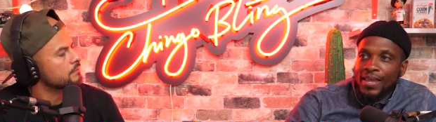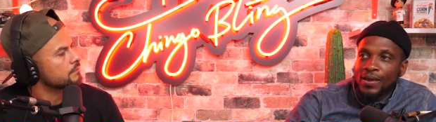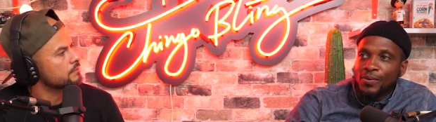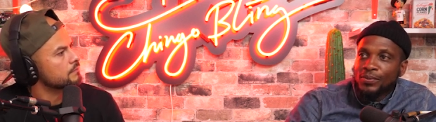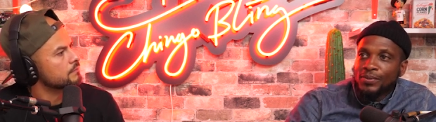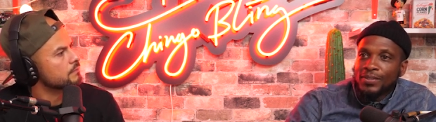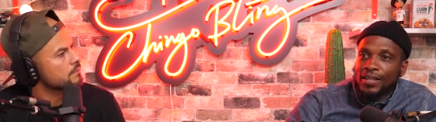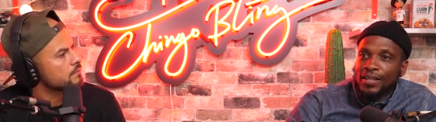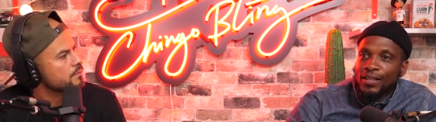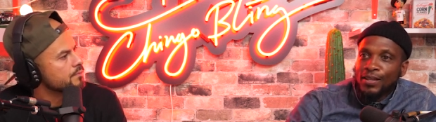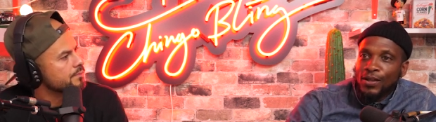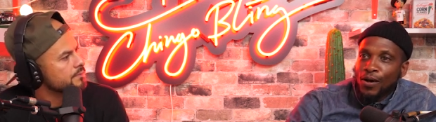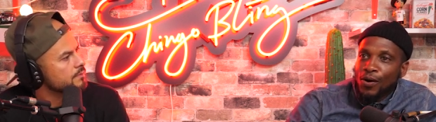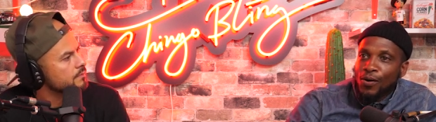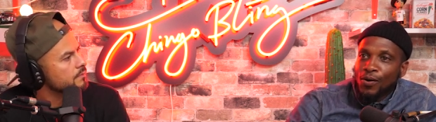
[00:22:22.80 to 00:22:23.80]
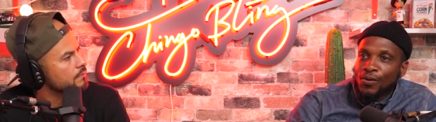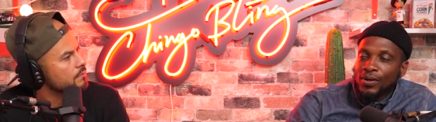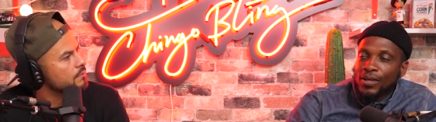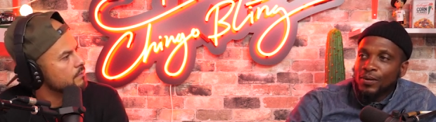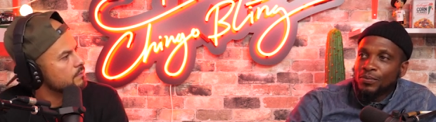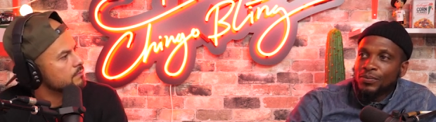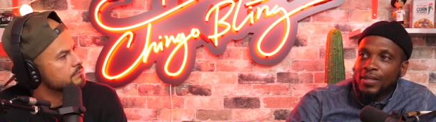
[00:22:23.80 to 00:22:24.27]
Speaker 1: it was a long.
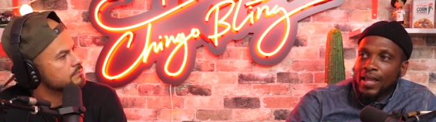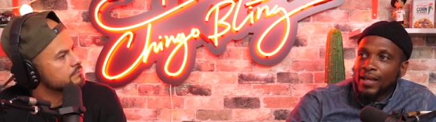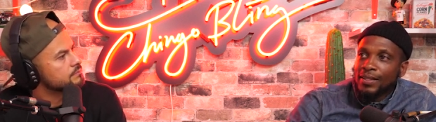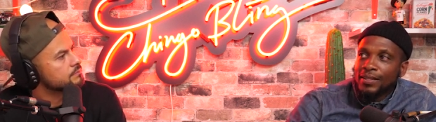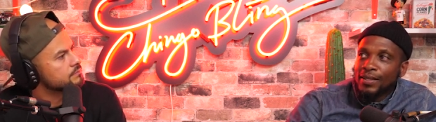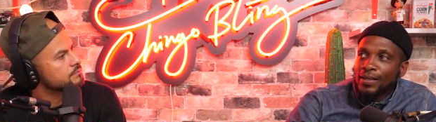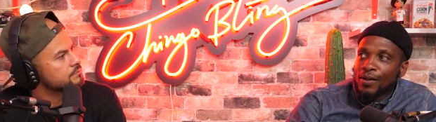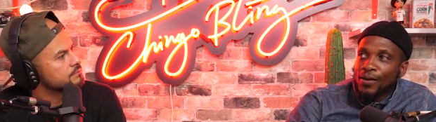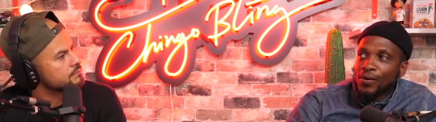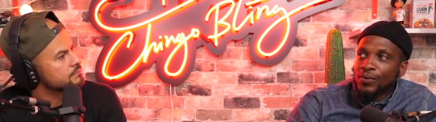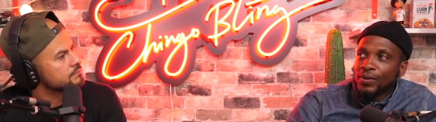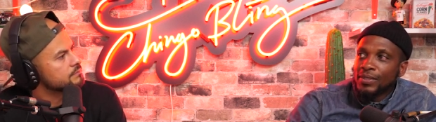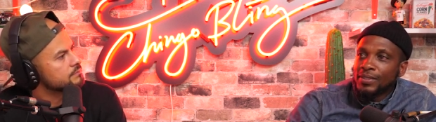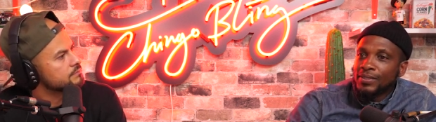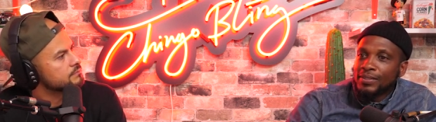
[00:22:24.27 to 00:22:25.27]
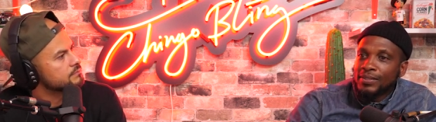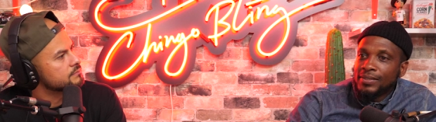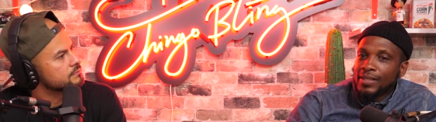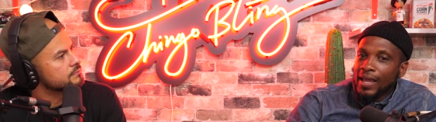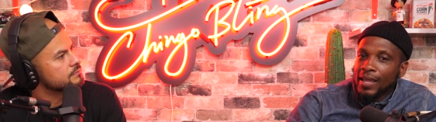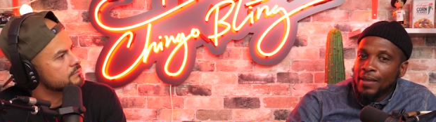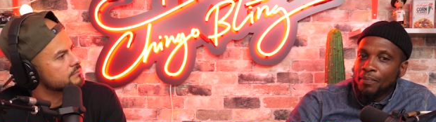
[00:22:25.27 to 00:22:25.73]
It was like the longest
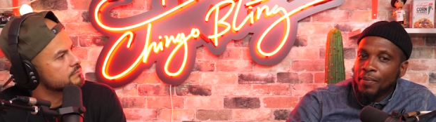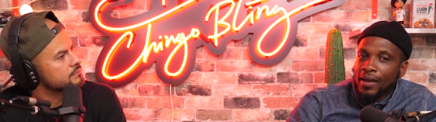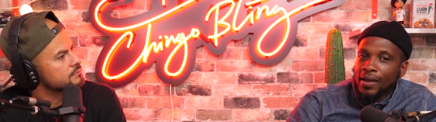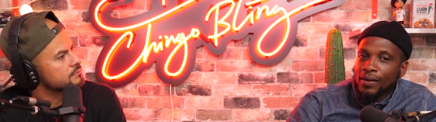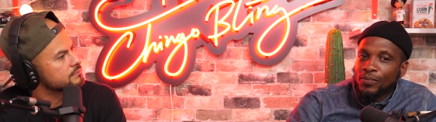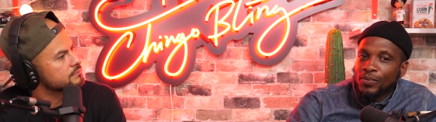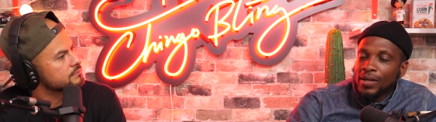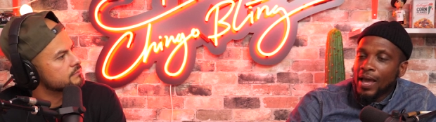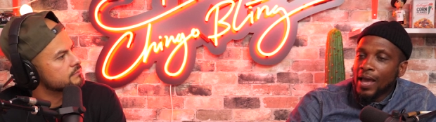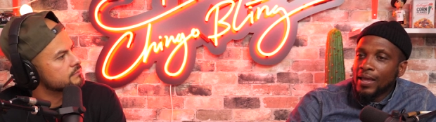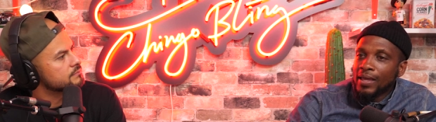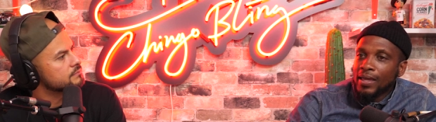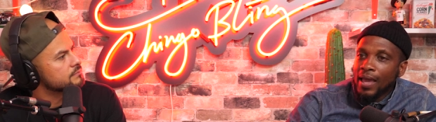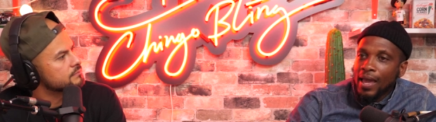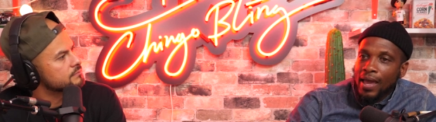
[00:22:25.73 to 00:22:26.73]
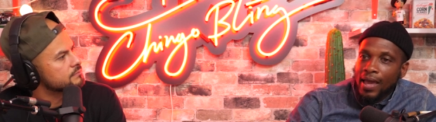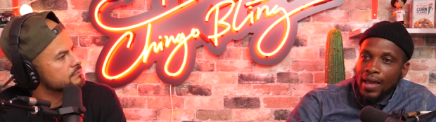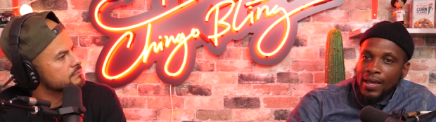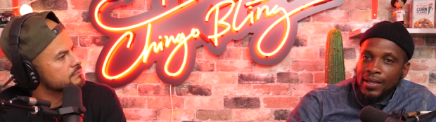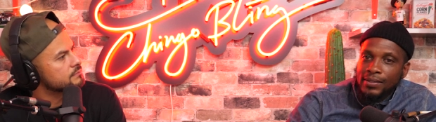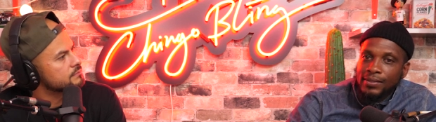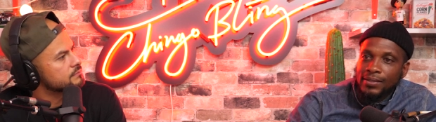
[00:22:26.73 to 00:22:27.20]
day, man. We got
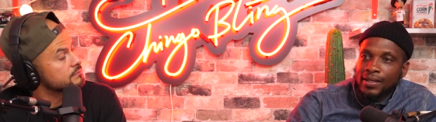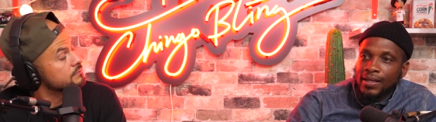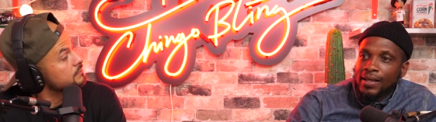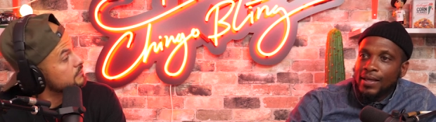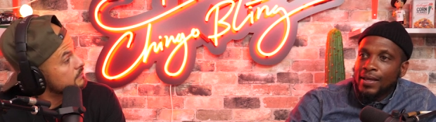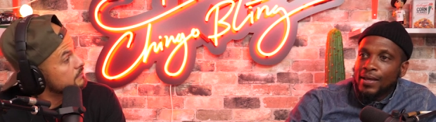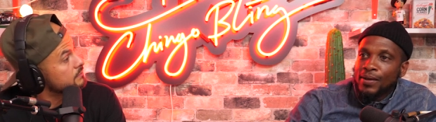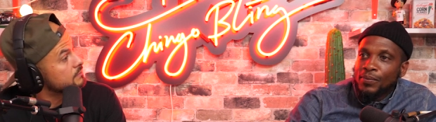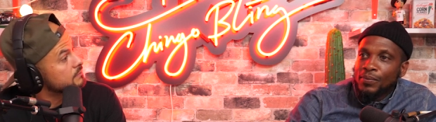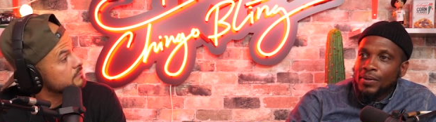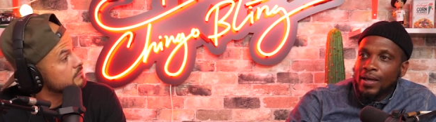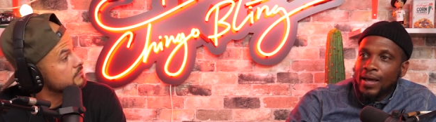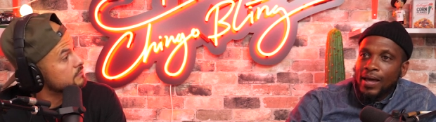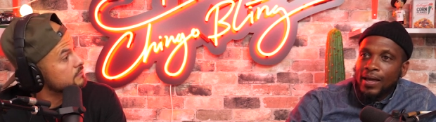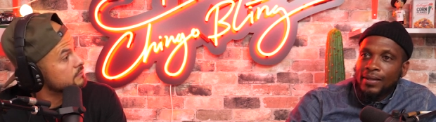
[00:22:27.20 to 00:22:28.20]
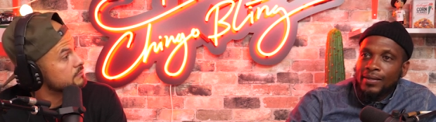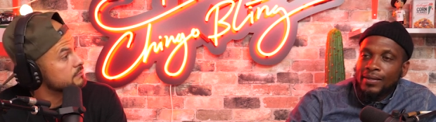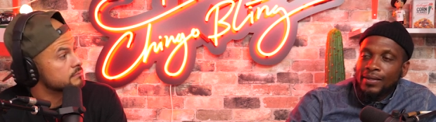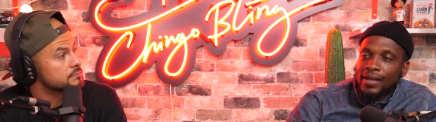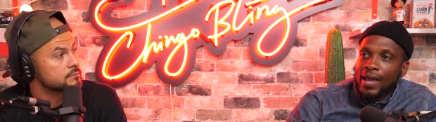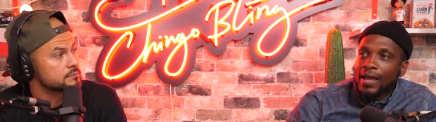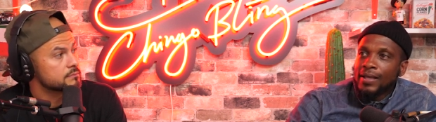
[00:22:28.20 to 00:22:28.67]
gassed. We got
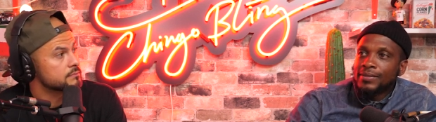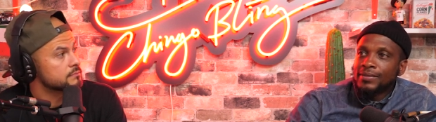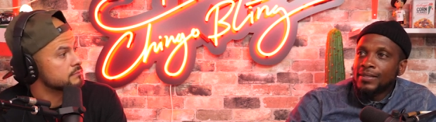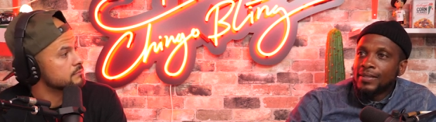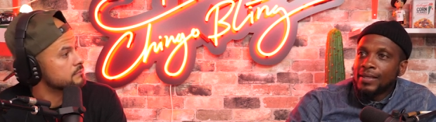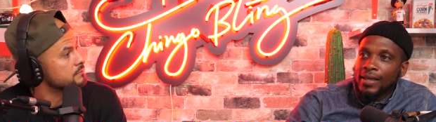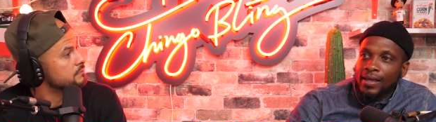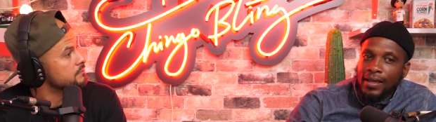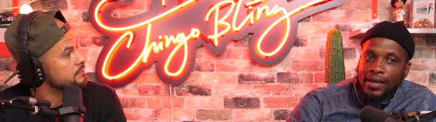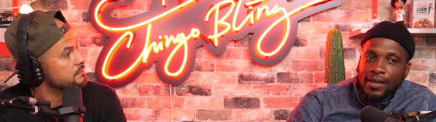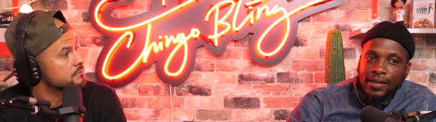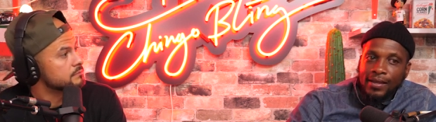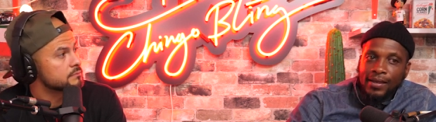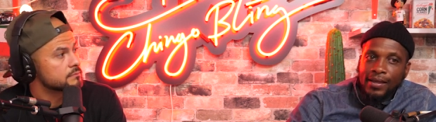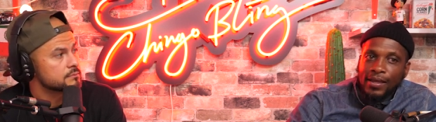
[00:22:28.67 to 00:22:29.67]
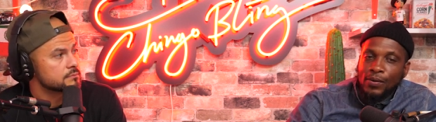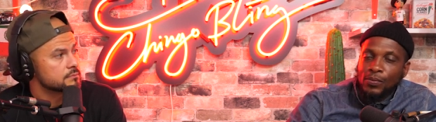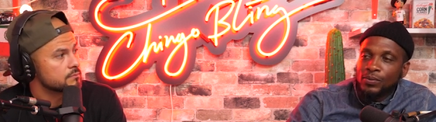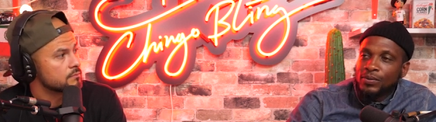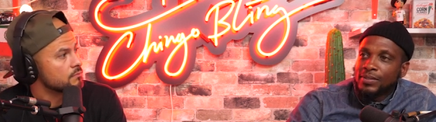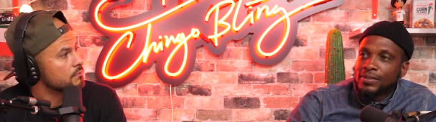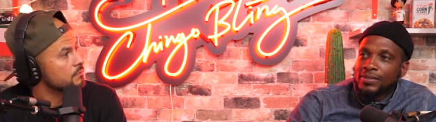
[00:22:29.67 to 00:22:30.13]
gassed again. It
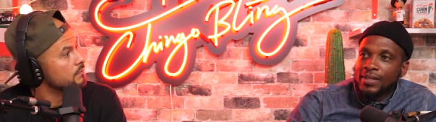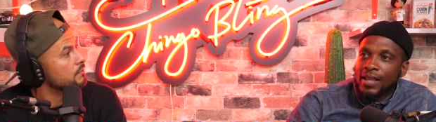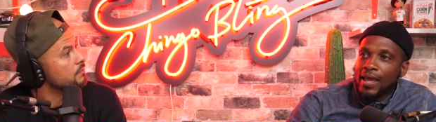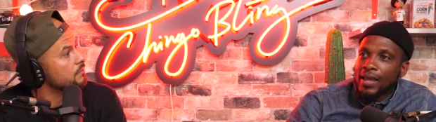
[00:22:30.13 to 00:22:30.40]
was just